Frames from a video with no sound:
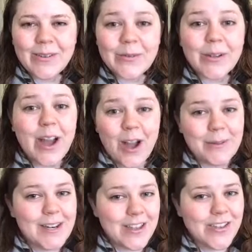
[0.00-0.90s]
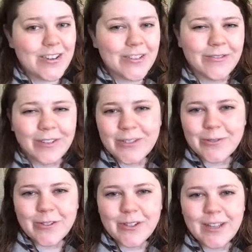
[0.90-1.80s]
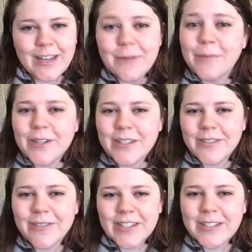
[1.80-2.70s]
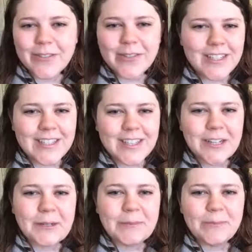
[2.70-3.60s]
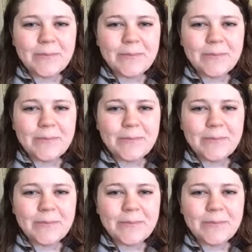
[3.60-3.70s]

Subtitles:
do a combination of virtual and in-person festival this year.